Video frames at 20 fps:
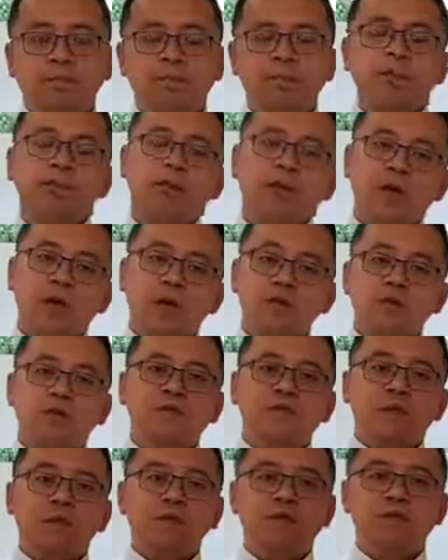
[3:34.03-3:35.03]
For those of
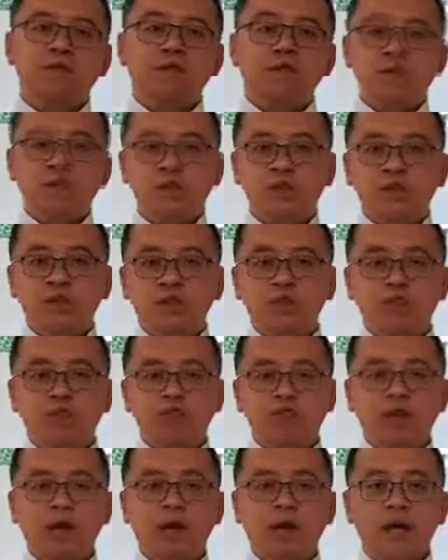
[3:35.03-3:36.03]
you who've only just
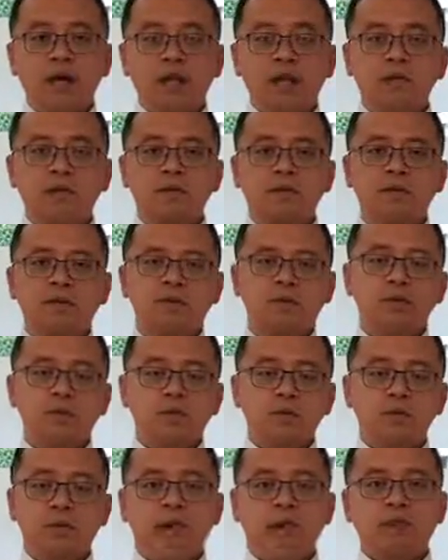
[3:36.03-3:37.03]
arrived
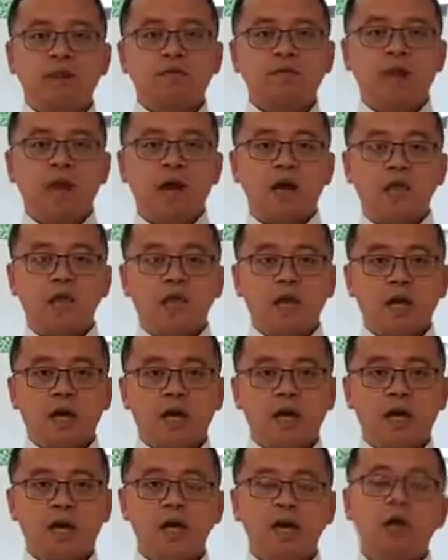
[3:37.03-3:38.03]
towards the end of last
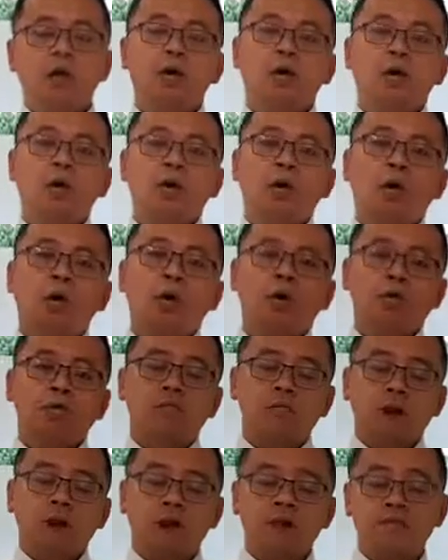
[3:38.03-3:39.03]
year or
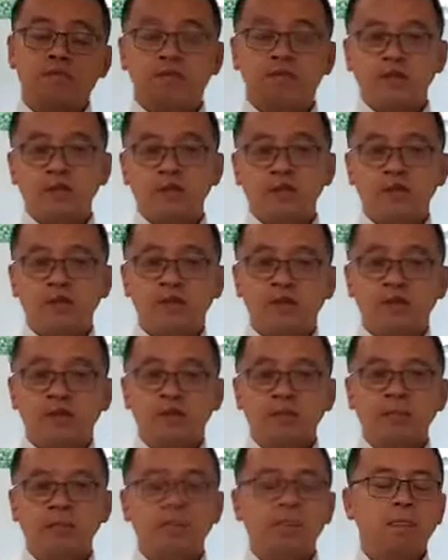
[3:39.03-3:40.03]
arrived this
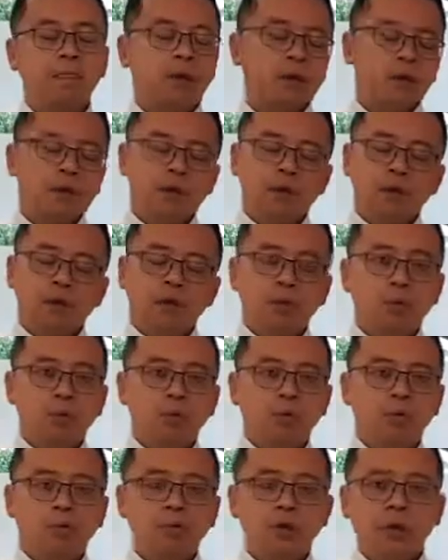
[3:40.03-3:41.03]
year, you
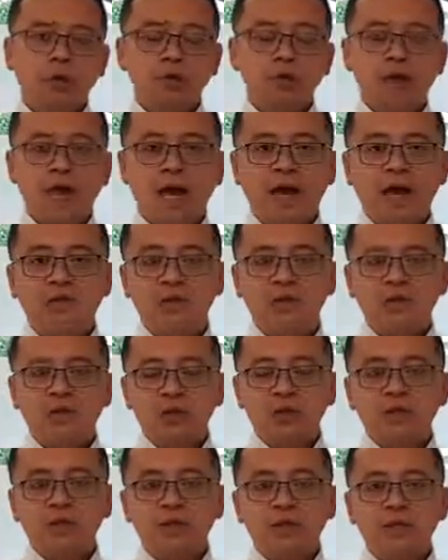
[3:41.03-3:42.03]
will not have to
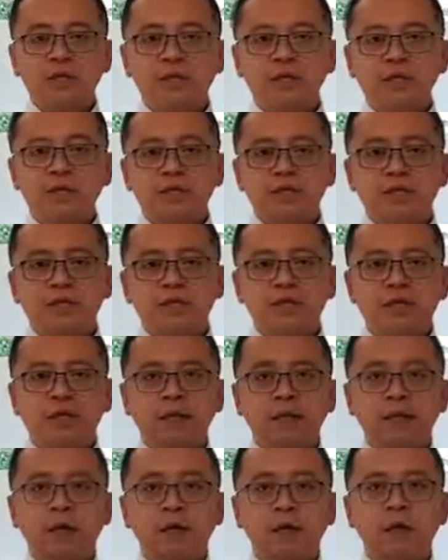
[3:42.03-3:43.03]
do this
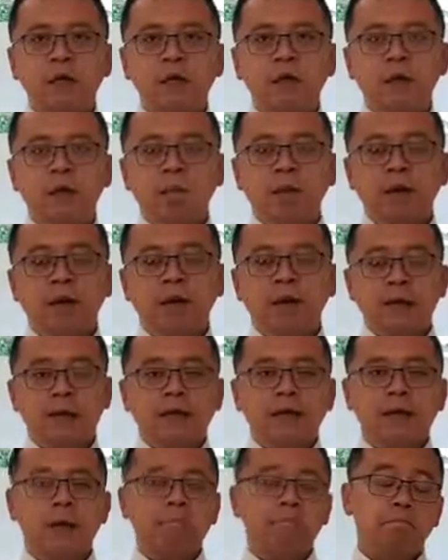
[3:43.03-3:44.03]
until
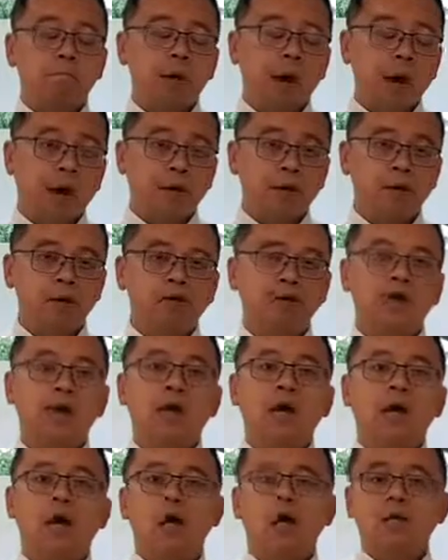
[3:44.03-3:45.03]
by March
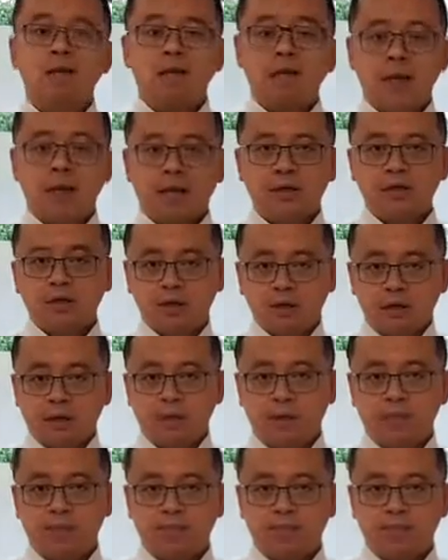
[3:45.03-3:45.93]
next year.